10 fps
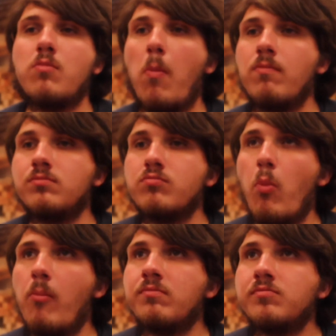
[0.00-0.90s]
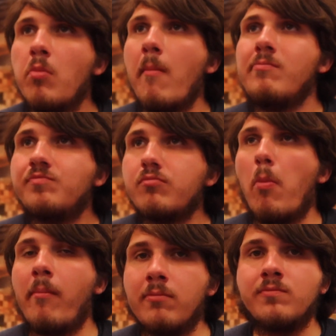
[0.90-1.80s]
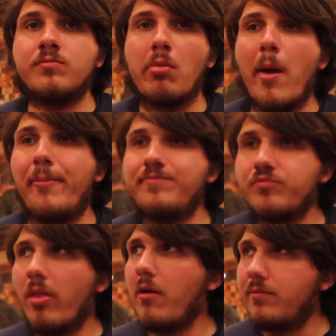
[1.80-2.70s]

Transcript: it wasn't that bad. I think it just hit or miss, I think.